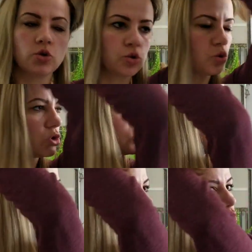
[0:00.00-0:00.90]

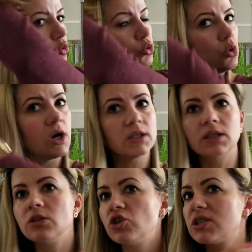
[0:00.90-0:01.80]
to do
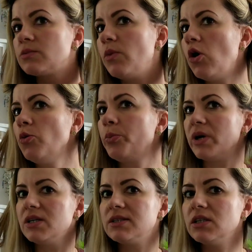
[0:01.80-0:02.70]
just small
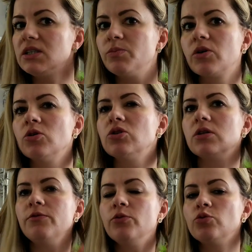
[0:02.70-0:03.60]
pieces, because
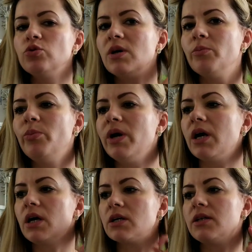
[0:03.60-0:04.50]
if you do them
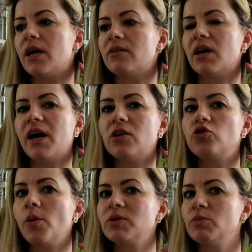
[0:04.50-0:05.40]
big, then the hair
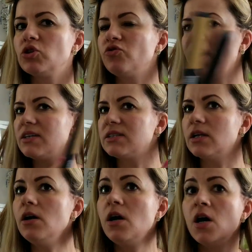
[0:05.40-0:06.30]
drops much
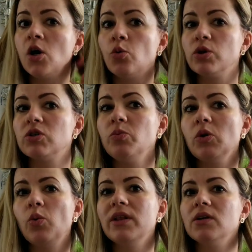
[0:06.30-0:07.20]
faster. With me,
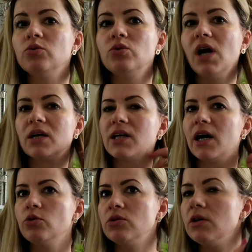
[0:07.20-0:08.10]
when I do that,
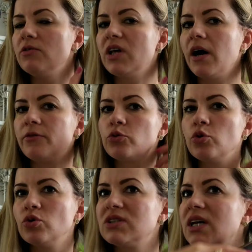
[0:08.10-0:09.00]
I don't even have to
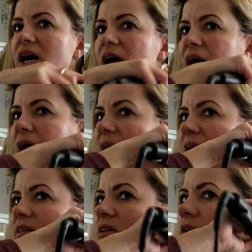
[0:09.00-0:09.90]
use
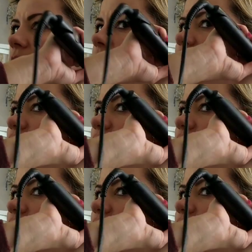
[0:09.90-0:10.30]
any